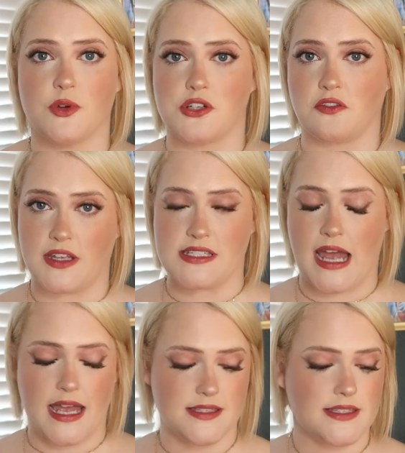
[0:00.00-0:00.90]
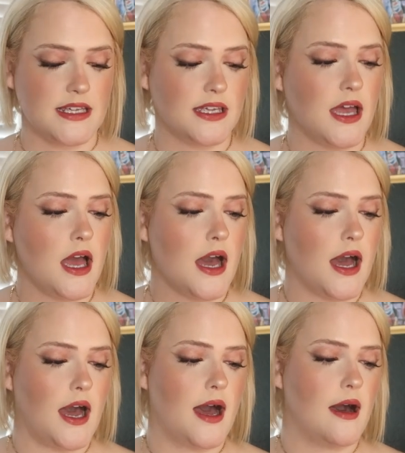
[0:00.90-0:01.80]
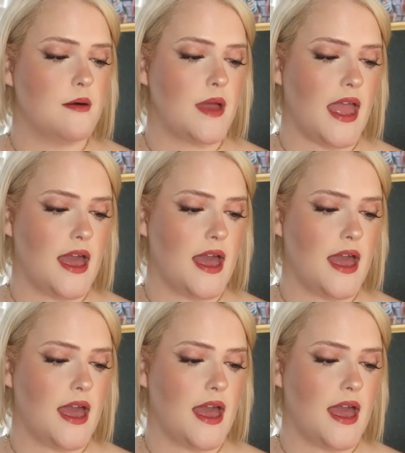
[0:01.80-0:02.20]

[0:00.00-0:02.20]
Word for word: which are fantastic um,